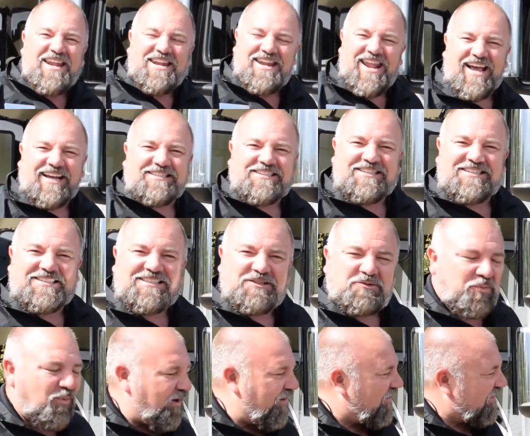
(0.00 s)
Nexus
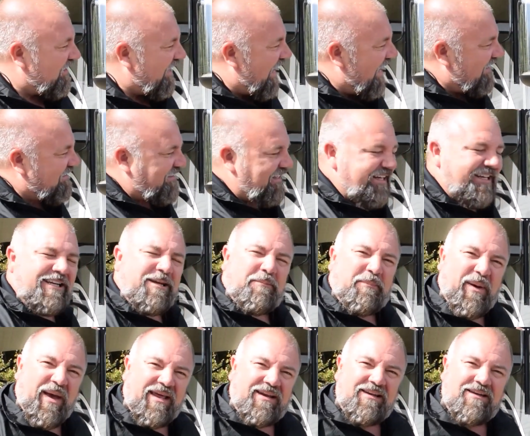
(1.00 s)
is one of the last
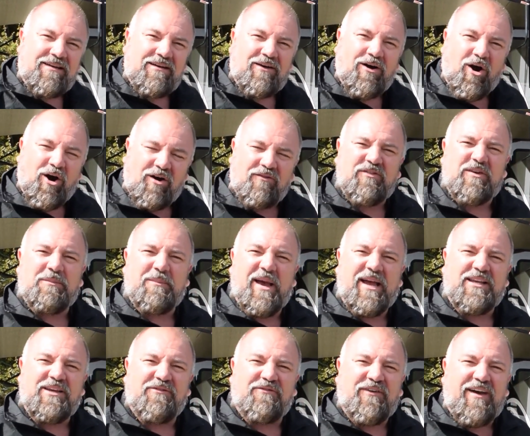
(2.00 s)
independent RV
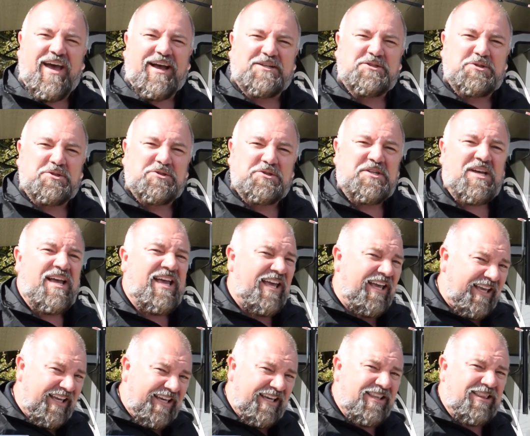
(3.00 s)
manufacturers
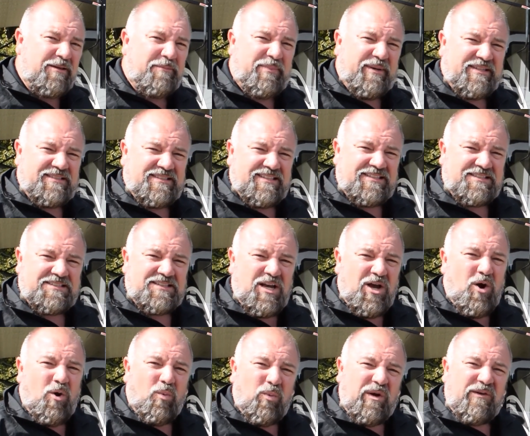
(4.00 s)
in the business.
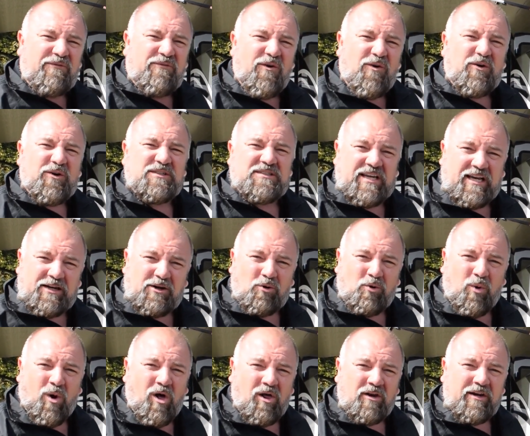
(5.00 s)
We focus on
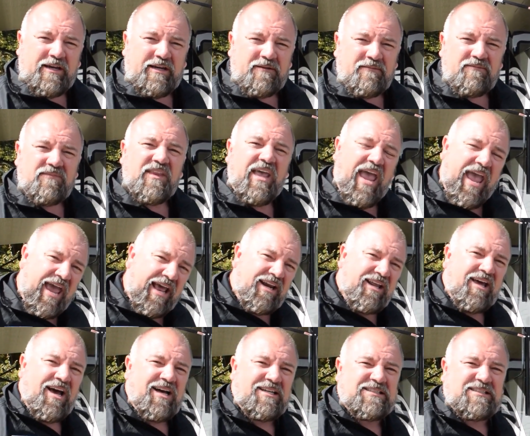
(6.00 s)
quality and
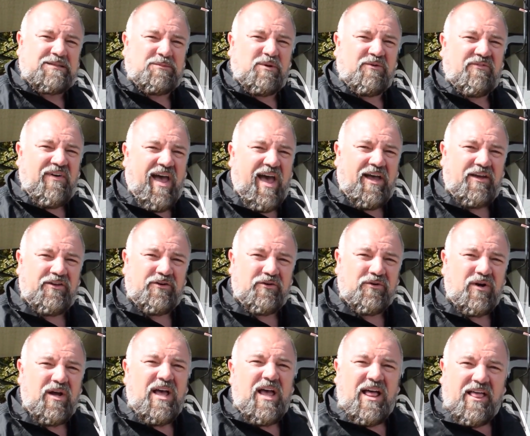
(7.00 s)
customer value.
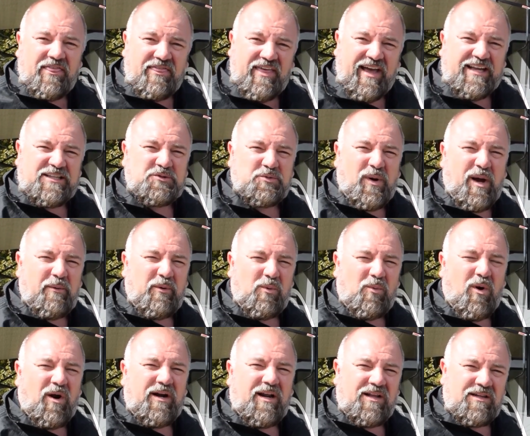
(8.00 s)
That's why we
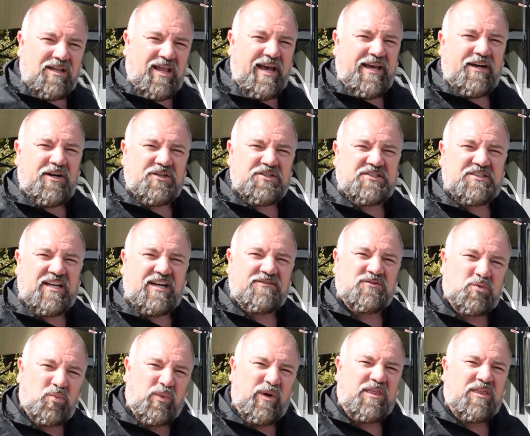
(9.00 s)
wanted to align
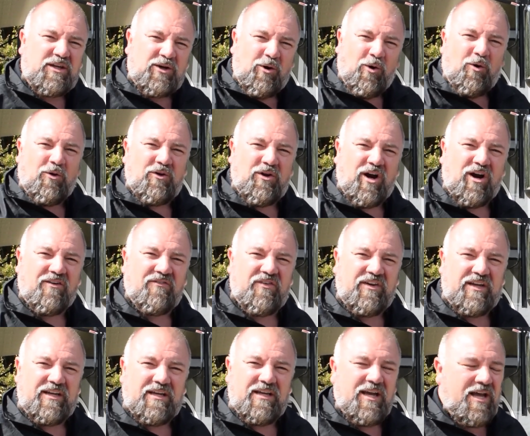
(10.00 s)
ourselves with Colton
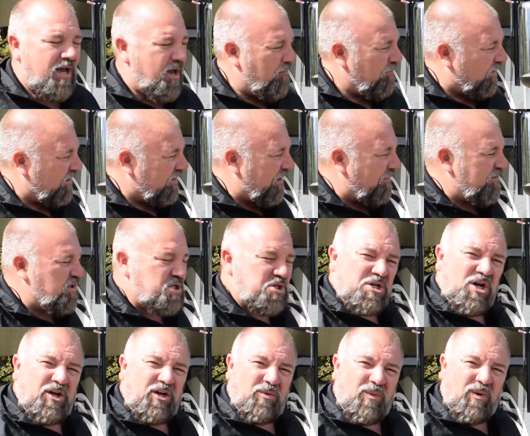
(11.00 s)
RV. But let me
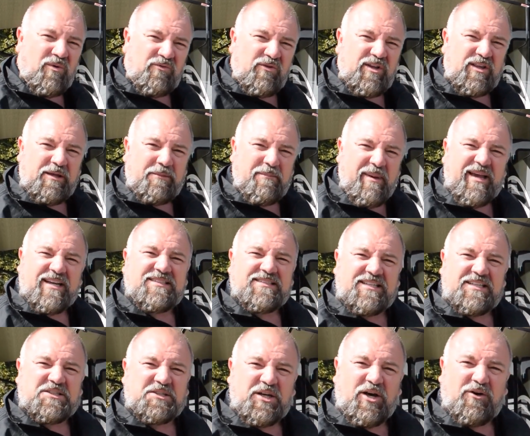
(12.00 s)
show you what really makes
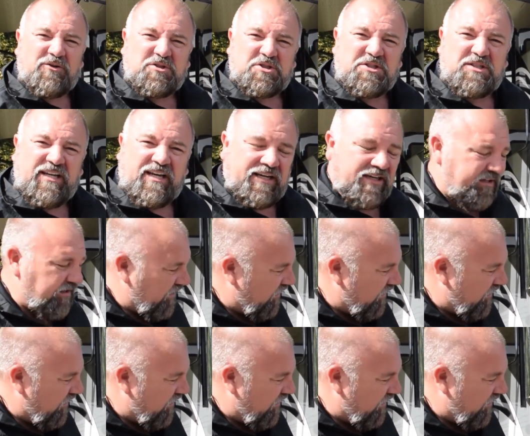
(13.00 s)
this coach tick.